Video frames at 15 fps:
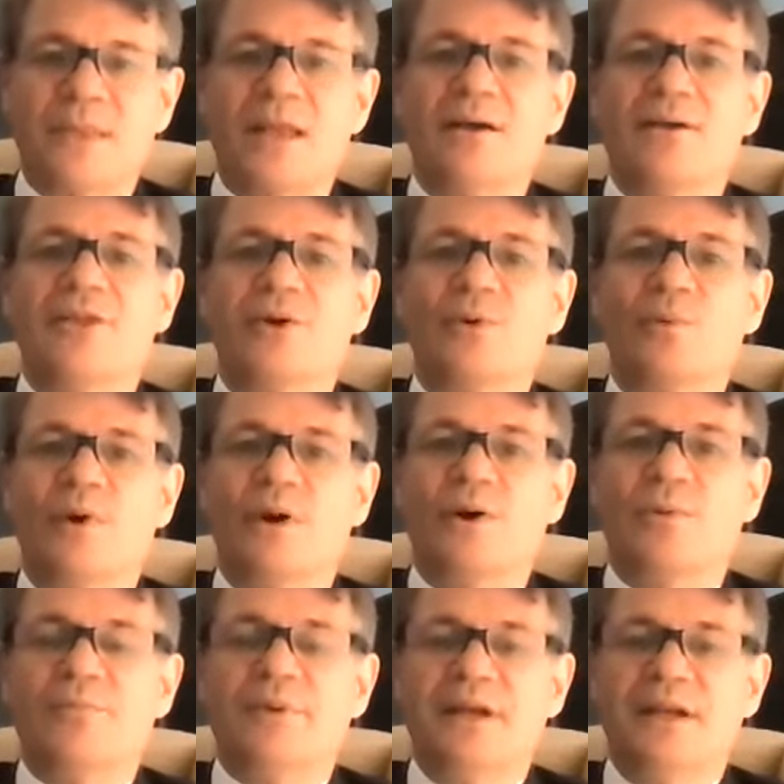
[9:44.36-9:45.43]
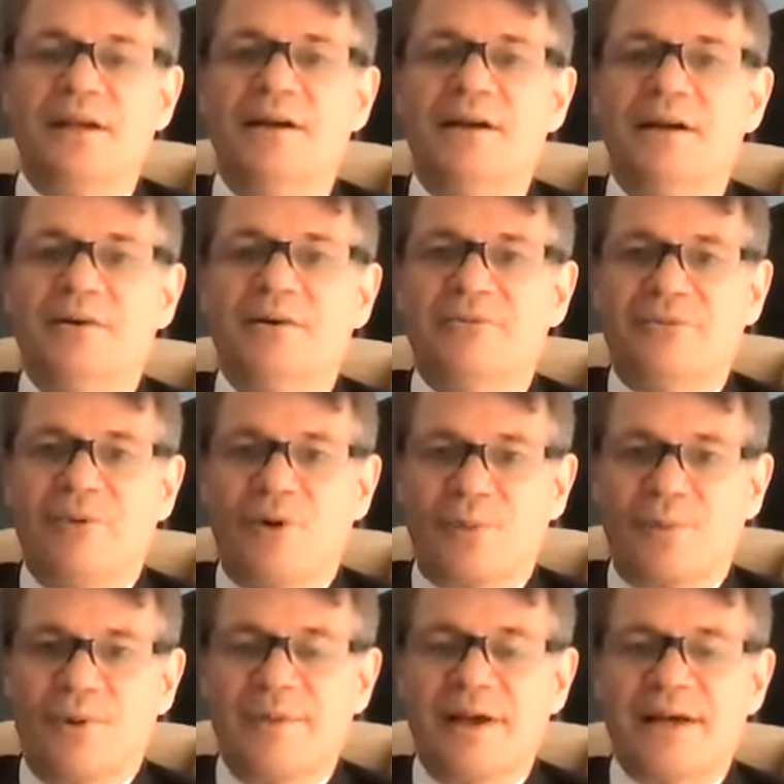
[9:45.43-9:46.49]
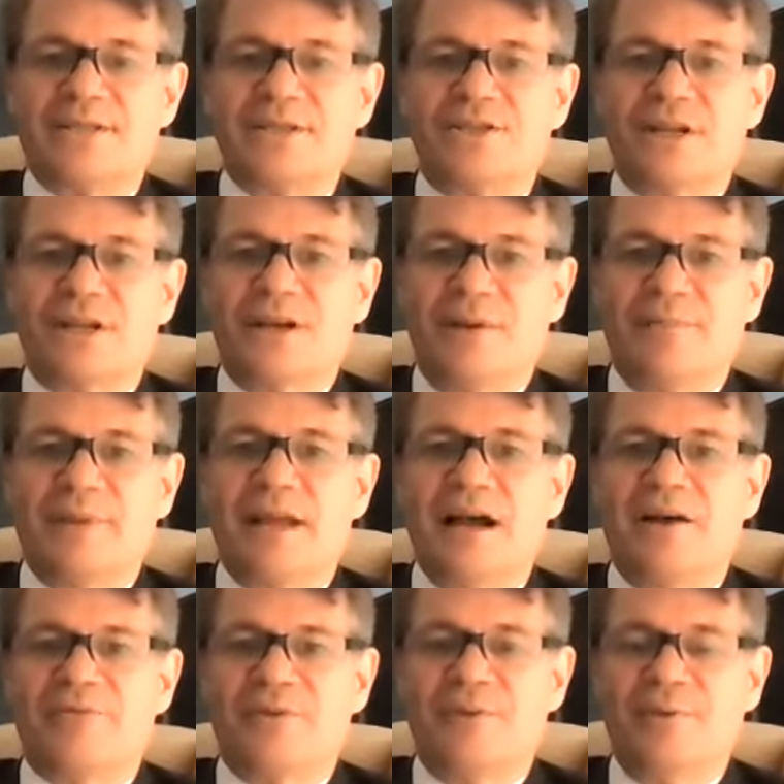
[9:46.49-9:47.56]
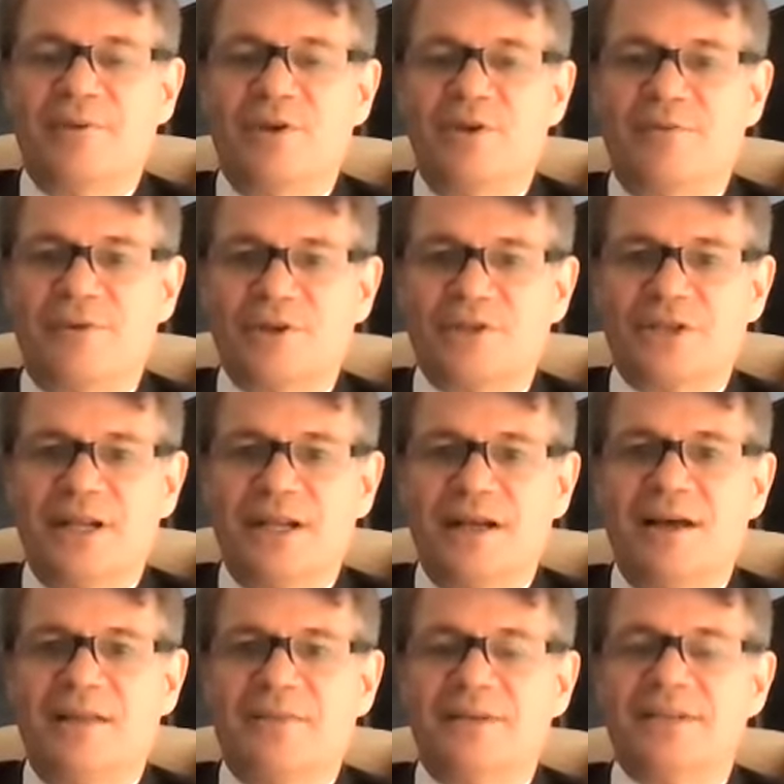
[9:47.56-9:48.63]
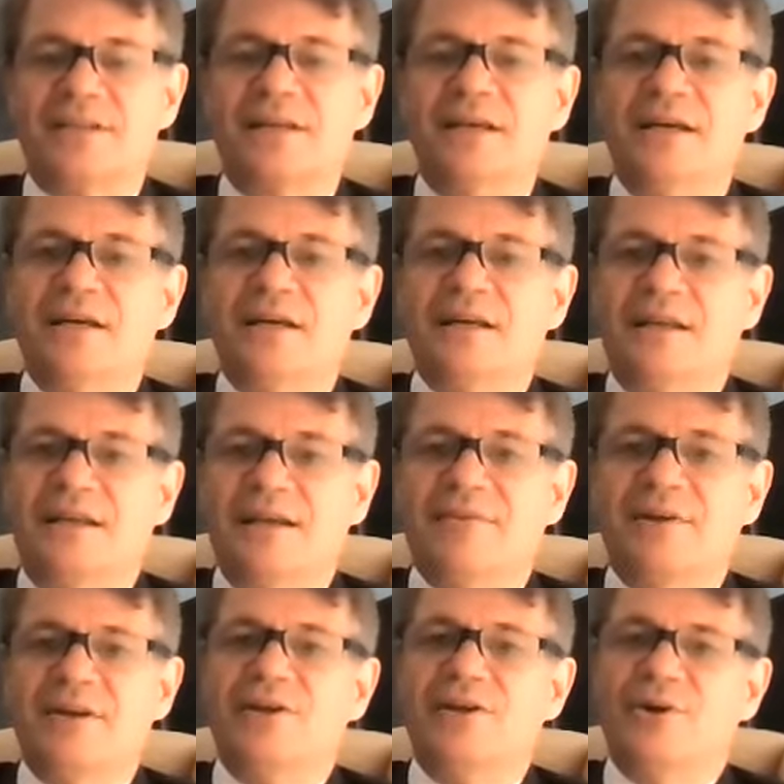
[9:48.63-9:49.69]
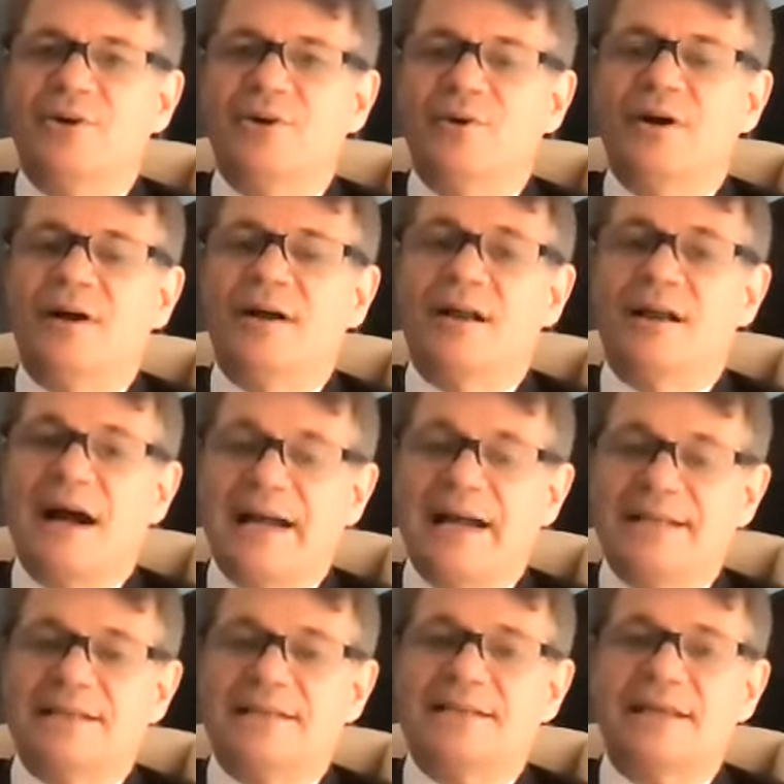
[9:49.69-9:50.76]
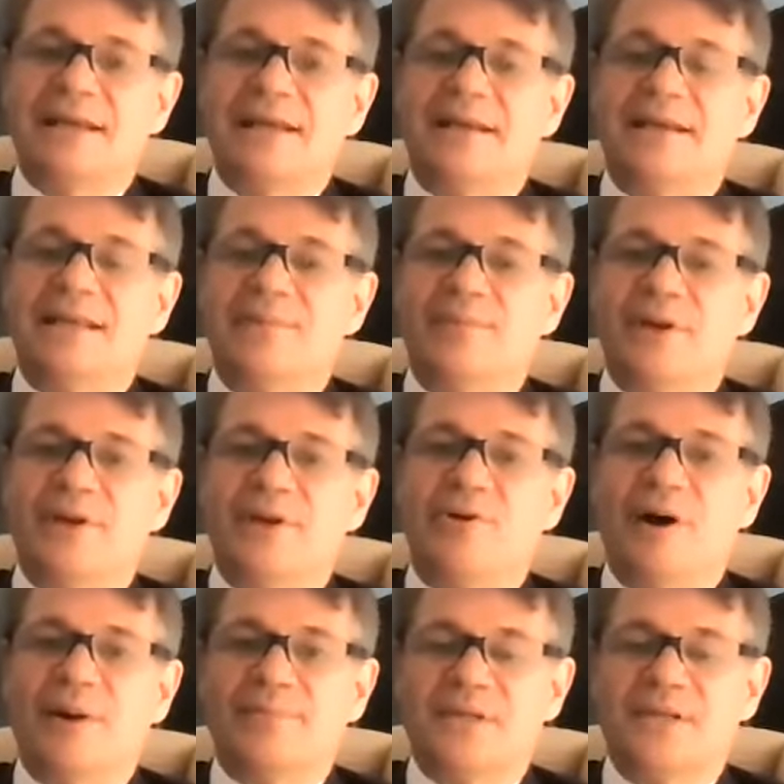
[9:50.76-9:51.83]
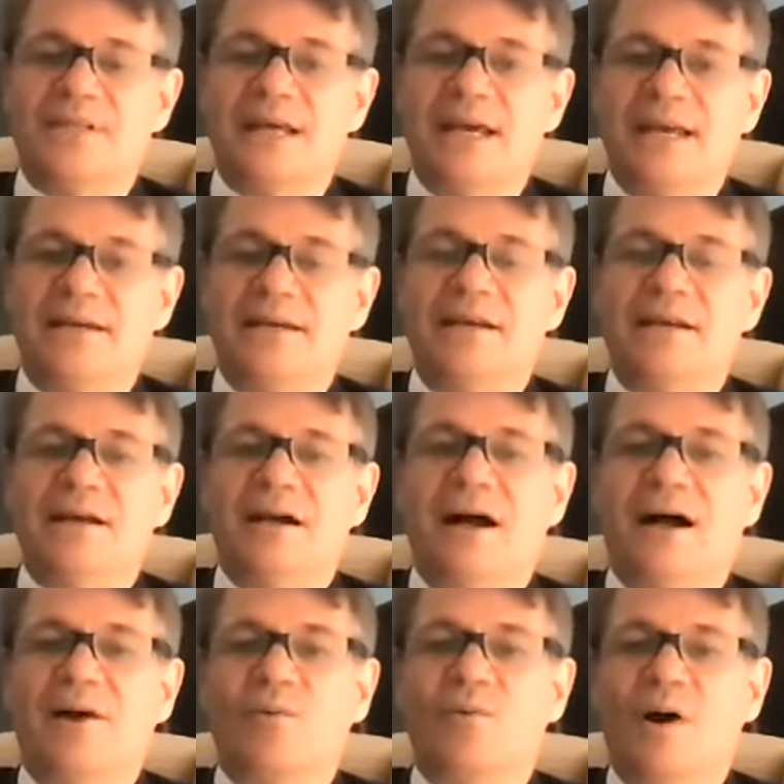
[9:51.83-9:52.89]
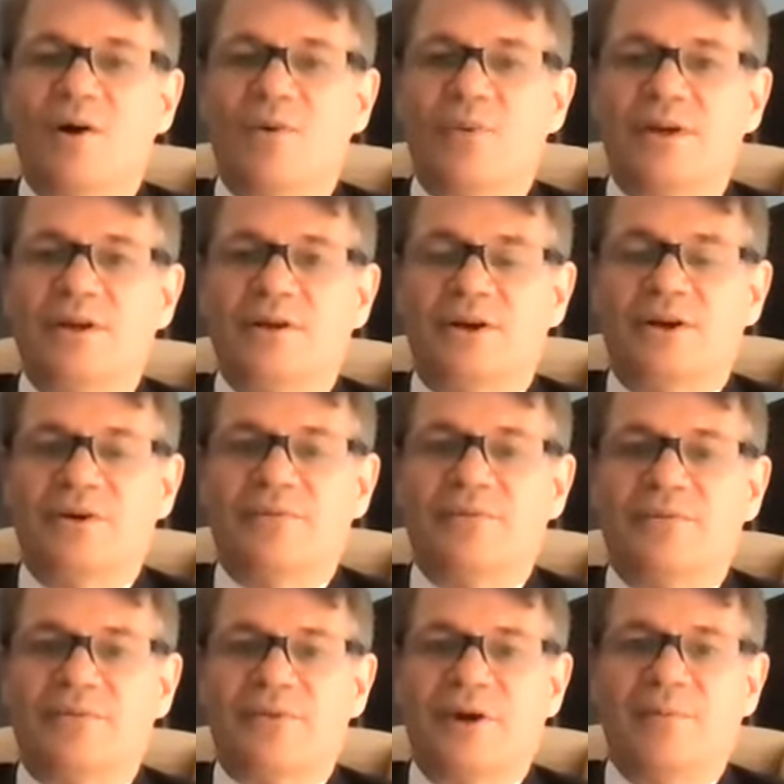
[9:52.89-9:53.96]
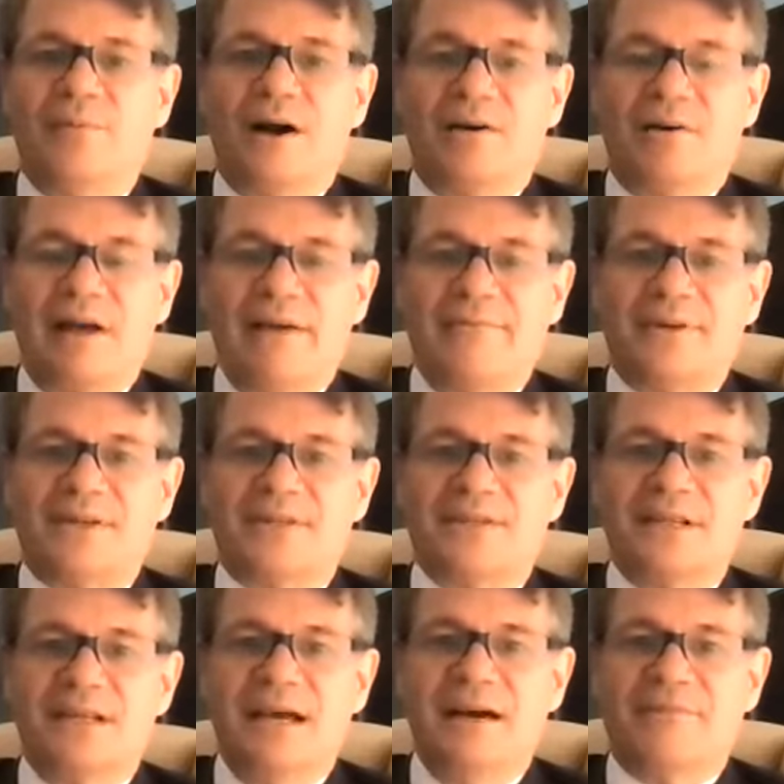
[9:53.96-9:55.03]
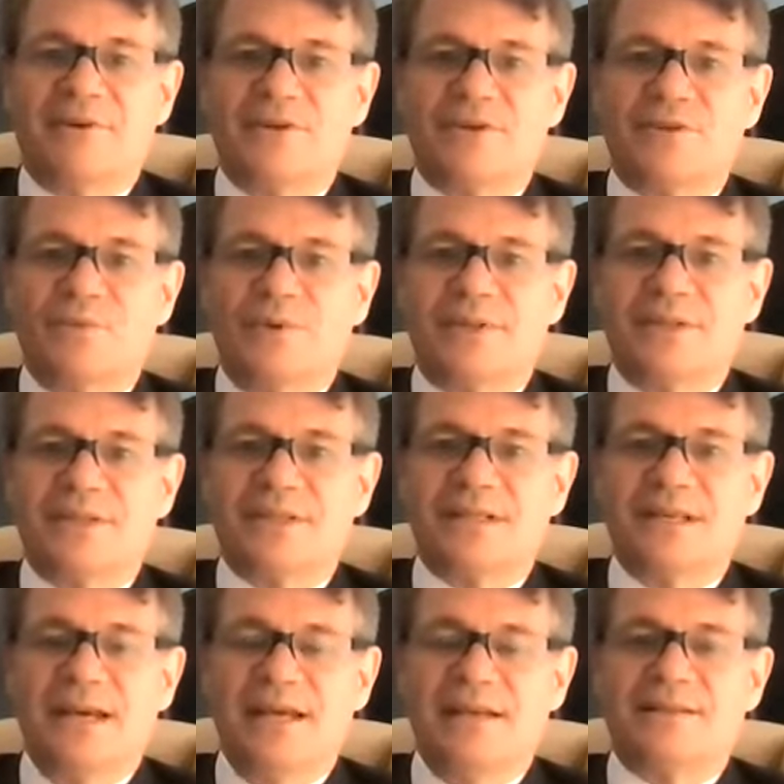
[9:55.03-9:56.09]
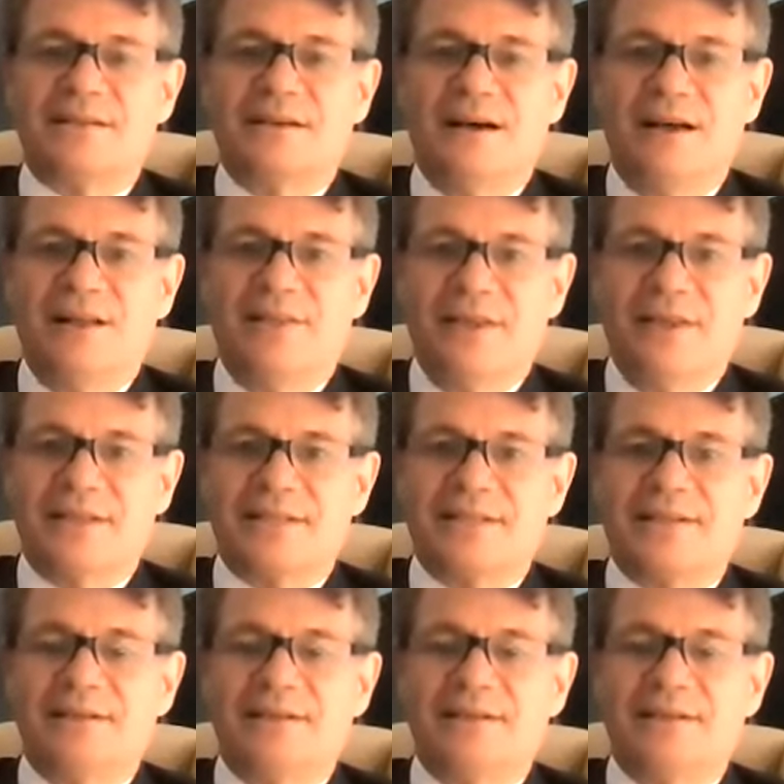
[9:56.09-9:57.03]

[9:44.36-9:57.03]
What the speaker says: There will be formal messaging coming out from the university on this, giving you guidance and keeping you up to date on what we learned from our advocacy efforts with the state on this.